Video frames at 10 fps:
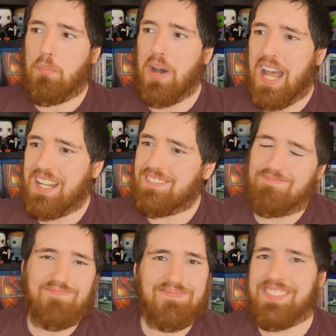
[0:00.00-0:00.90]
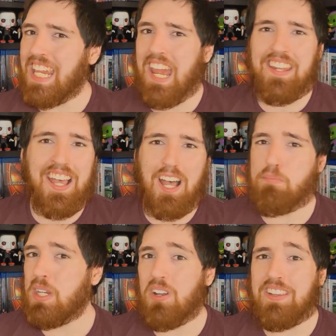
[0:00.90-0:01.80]
But,
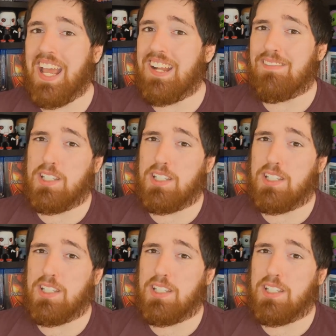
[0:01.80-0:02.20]
yeah, beyond that,